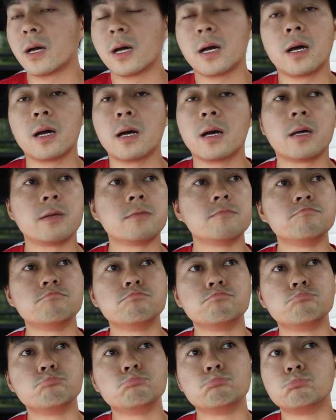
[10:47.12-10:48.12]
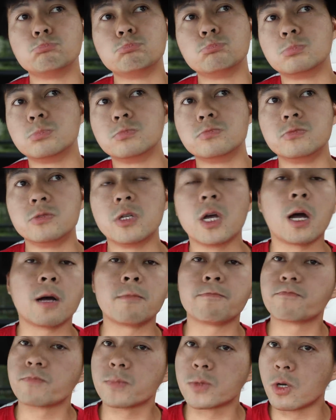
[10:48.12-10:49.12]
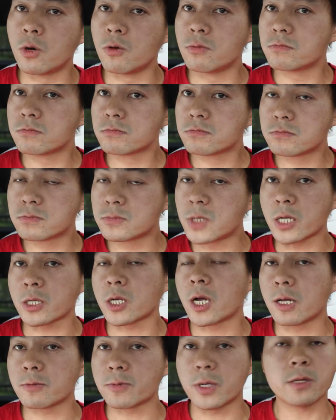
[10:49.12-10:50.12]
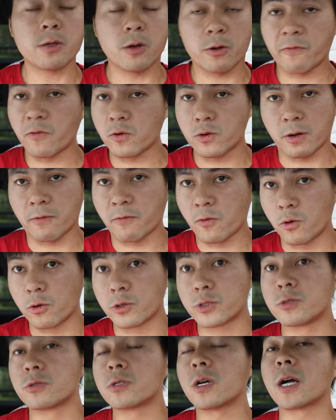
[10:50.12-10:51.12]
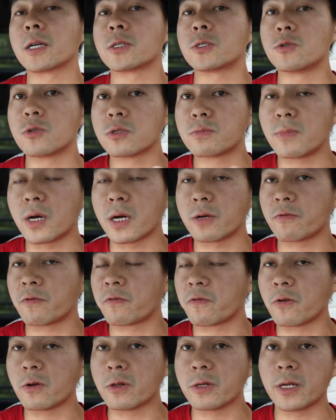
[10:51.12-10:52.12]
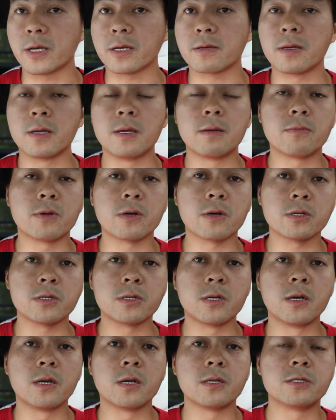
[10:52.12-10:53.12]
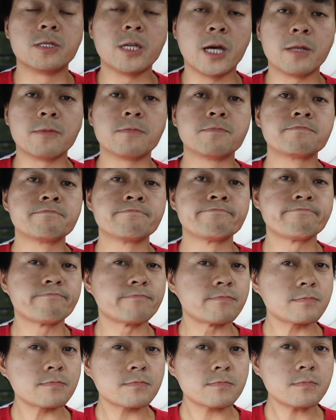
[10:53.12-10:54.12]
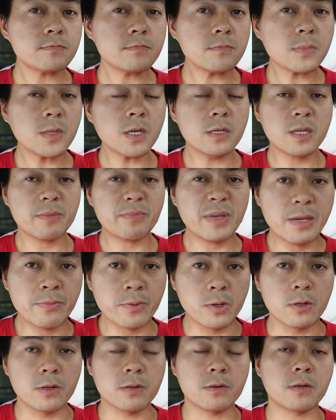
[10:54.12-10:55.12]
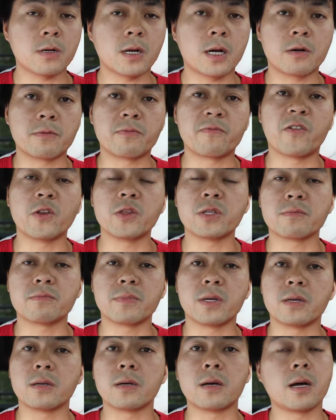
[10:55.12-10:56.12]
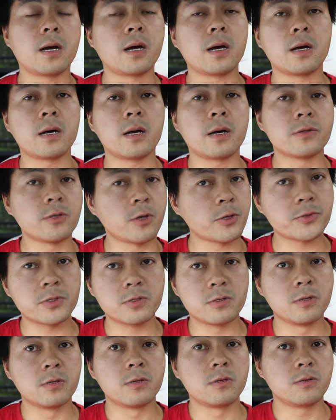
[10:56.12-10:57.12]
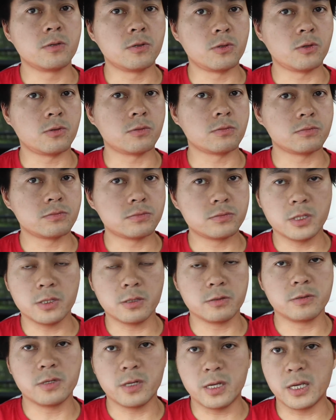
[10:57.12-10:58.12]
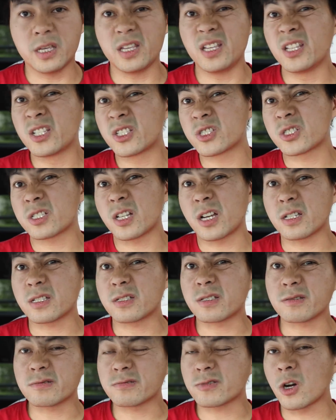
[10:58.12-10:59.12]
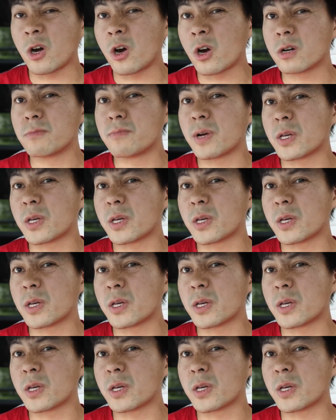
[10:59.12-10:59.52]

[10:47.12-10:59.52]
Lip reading: and yeah. So that helped, and of course you guys use my referral link, because then the people are funding me, not each like car